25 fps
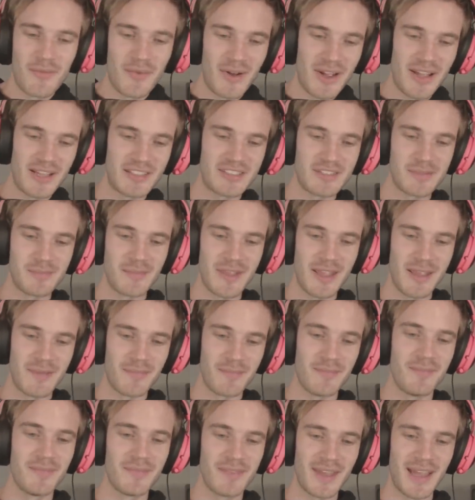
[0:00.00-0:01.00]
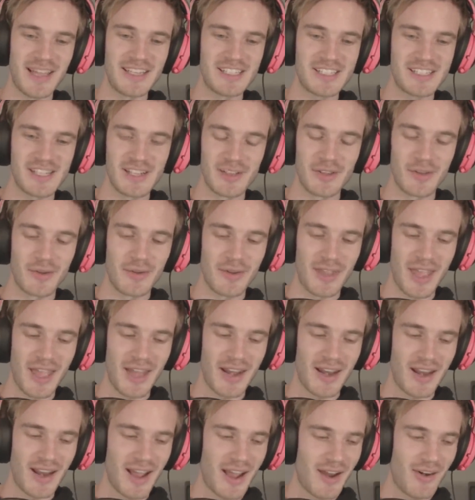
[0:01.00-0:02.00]
why it's a meme. I still don't
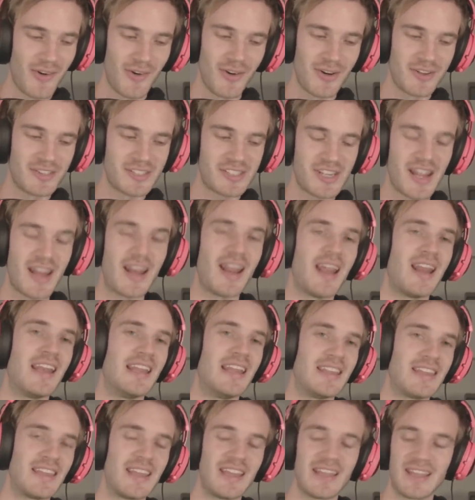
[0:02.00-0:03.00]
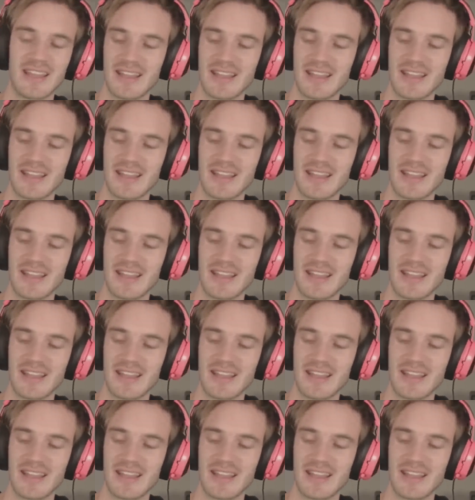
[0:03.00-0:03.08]
get it. I don't understand anything.